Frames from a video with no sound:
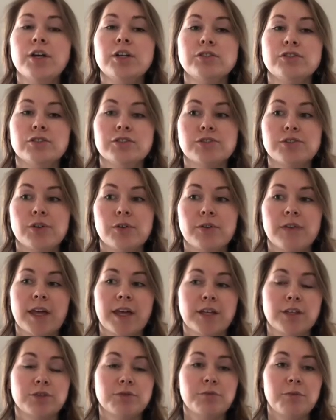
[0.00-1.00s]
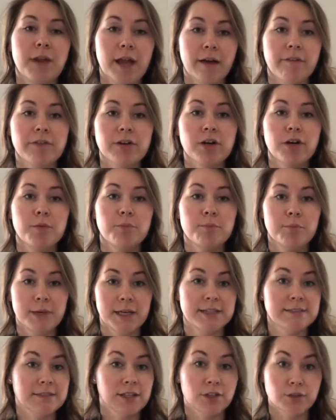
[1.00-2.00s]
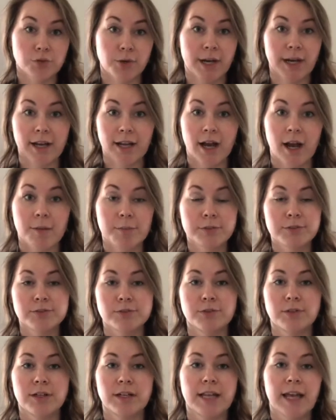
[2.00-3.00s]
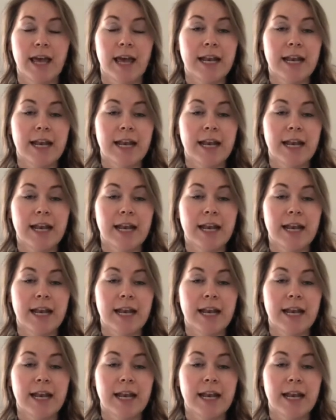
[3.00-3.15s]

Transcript: just so that you never miss a training opportunity.